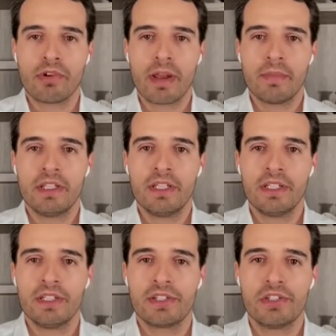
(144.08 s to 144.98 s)

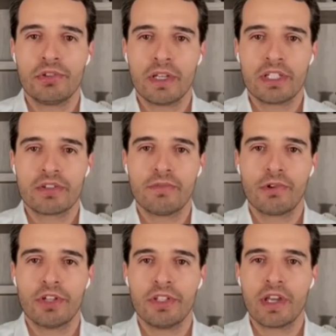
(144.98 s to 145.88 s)
remedy the situation
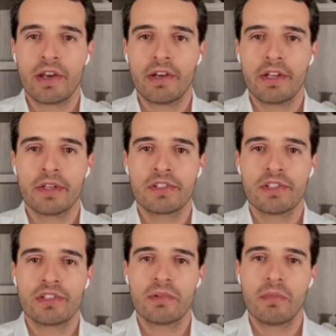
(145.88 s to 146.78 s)
for the entire
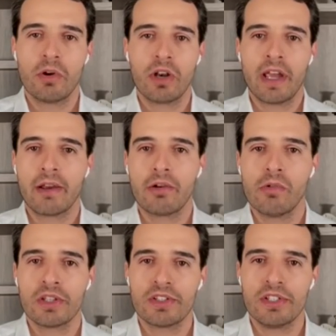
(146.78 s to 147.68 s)
ecosystem. I want to echo
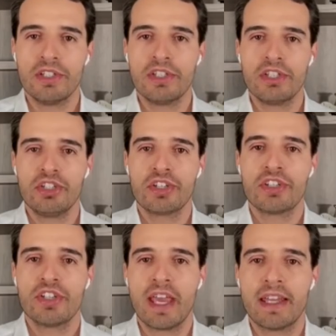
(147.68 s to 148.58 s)
what CZ
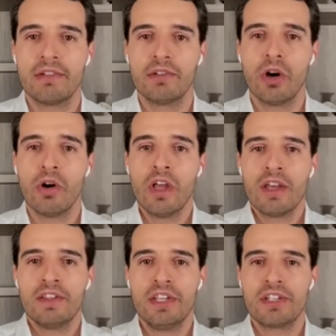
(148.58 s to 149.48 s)
just said. You know,
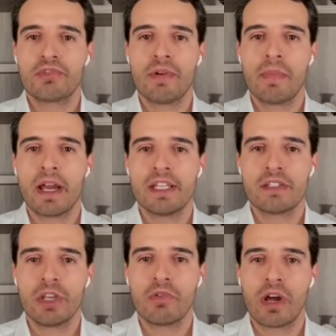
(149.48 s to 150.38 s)
this
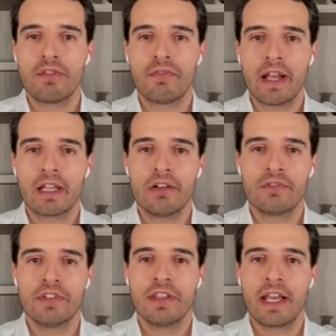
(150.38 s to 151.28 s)
reminds me, quite frankly,
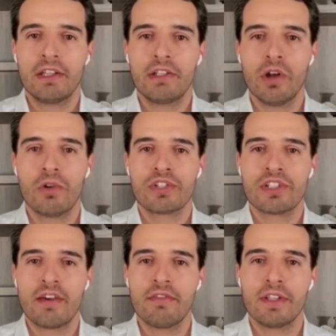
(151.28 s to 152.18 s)
of the
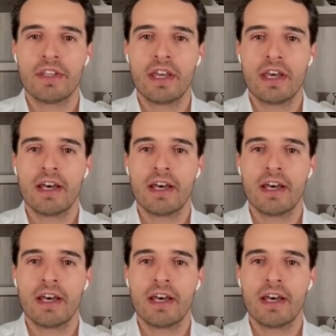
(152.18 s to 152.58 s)
1907